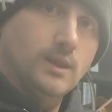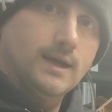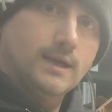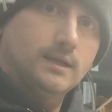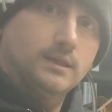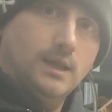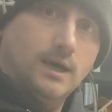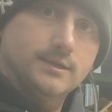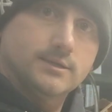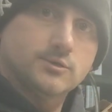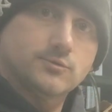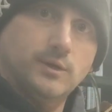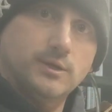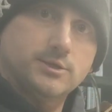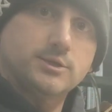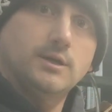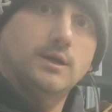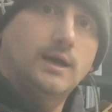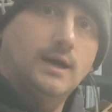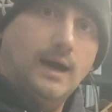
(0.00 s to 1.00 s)
like a light
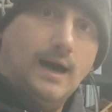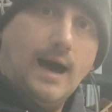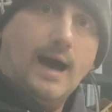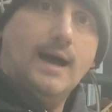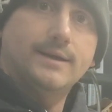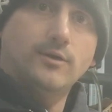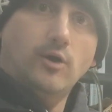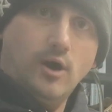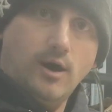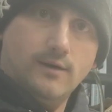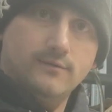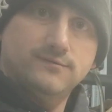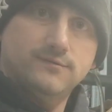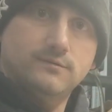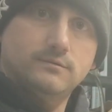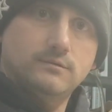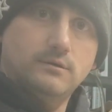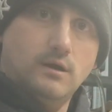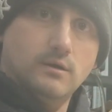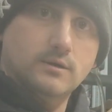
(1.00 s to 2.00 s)
switch, on, off,
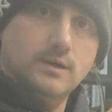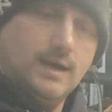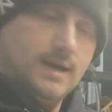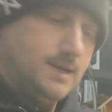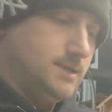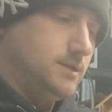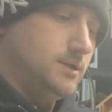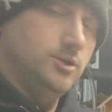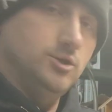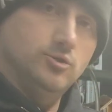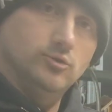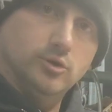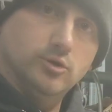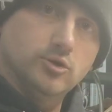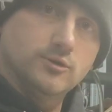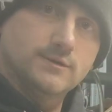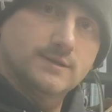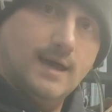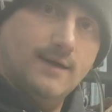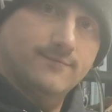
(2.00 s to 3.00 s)
okay? You
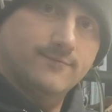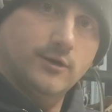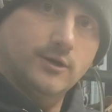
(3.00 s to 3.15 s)
lose that